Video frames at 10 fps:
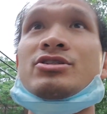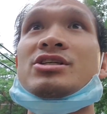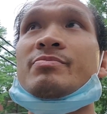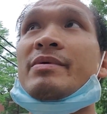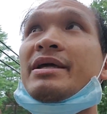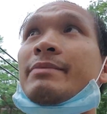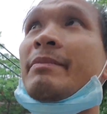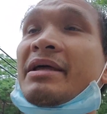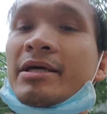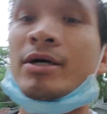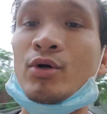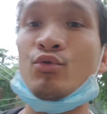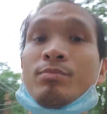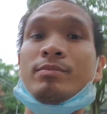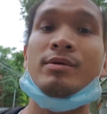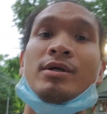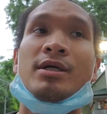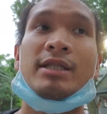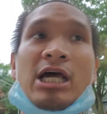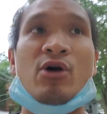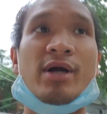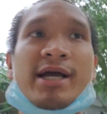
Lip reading: just made it home. Now I